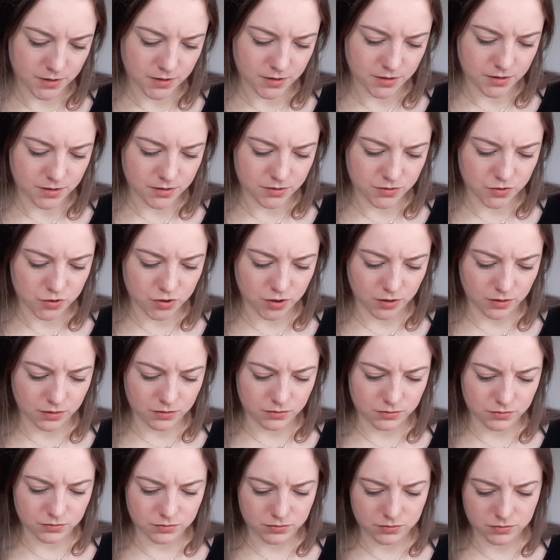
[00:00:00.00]

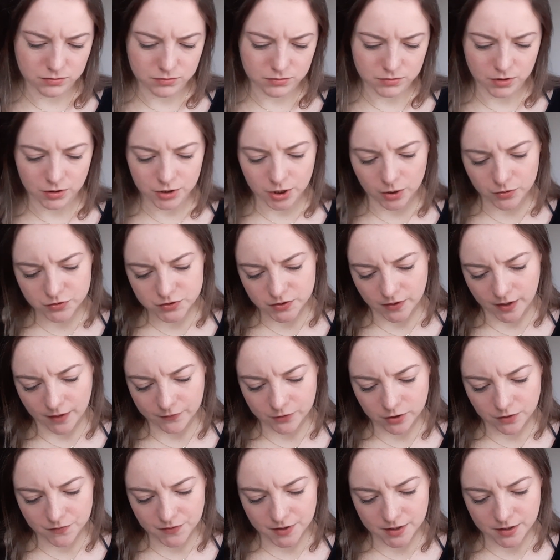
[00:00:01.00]
So, oh no, sorry, I've
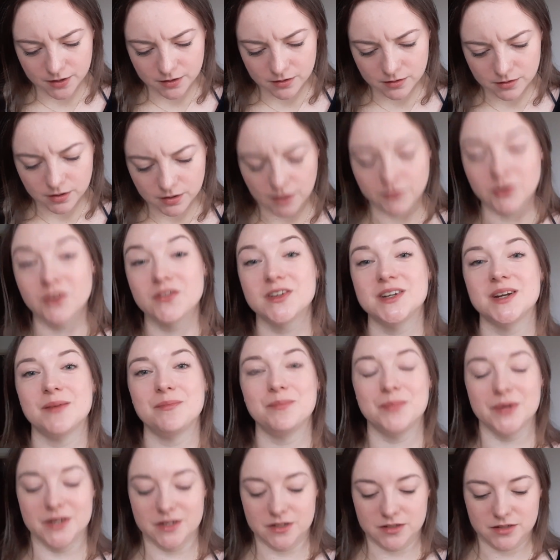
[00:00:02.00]
got the
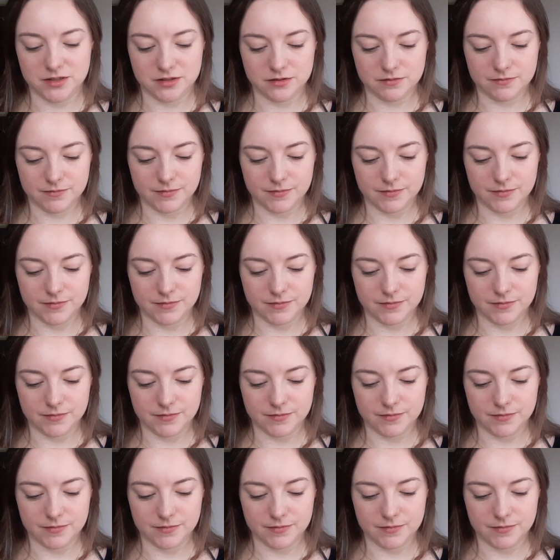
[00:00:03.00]
numbers.